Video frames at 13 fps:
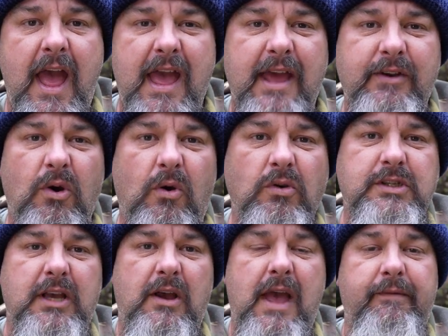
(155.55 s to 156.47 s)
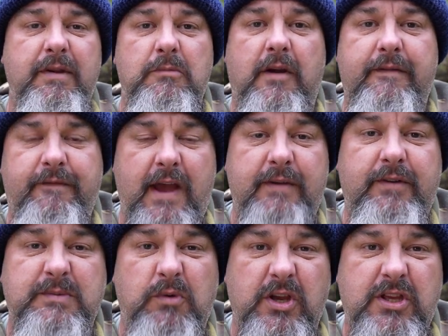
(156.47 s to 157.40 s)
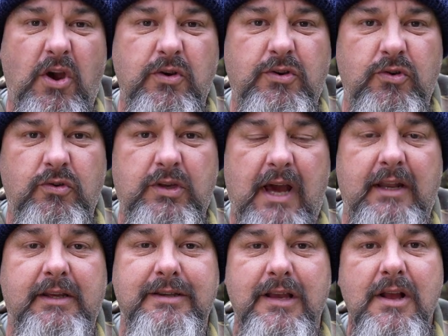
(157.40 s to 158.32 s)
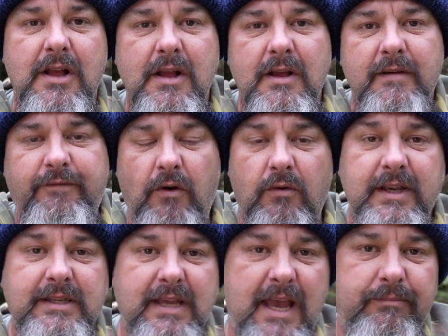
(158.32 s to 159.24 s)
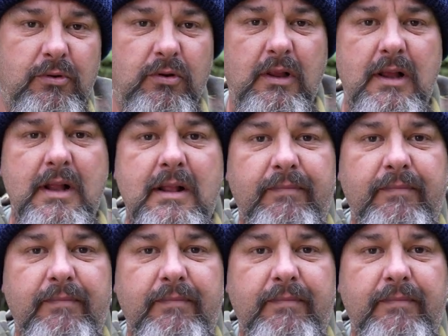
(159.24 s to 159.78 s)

and also having my favorites my go-to colors for example,